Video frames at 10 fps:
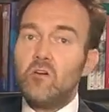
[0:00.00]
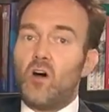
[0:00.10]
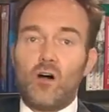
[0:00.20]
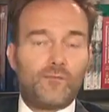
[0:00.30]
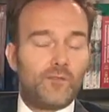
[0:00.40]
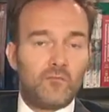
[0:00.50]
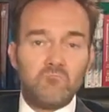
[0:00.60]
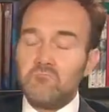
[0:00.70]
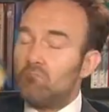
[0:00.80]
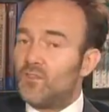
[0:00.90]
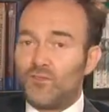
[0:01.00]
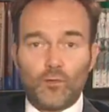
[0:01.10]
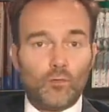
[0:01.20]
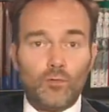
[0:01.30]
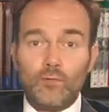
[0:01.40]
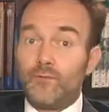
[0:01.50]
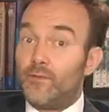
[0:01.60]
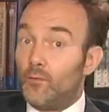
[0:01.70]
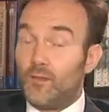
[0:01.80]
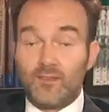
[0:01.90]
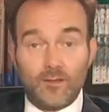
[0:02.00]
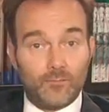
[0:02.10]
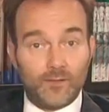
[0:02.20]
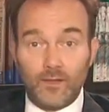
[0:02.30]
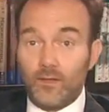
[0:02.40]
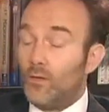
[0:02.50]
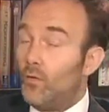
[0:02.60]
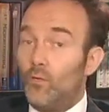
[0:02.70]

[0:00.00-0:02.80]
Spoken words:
often sold very cheaply